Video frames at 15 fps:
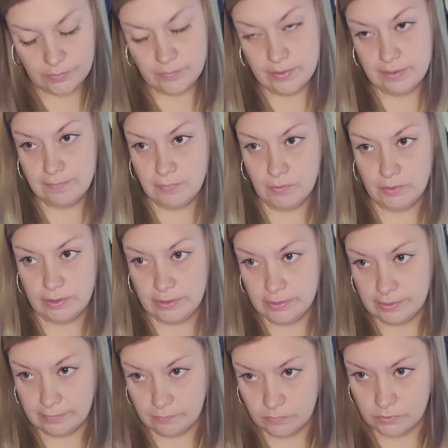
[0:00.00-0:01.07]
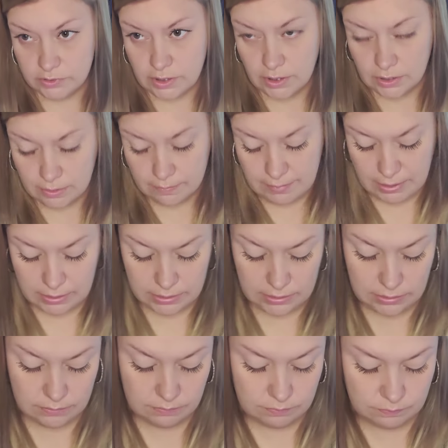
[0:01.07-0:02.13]
Three more and then we'll talk about
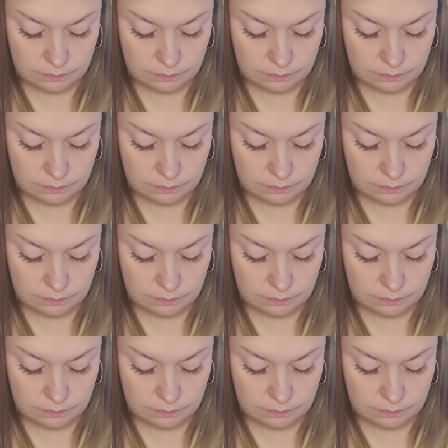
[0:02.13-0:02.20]
it.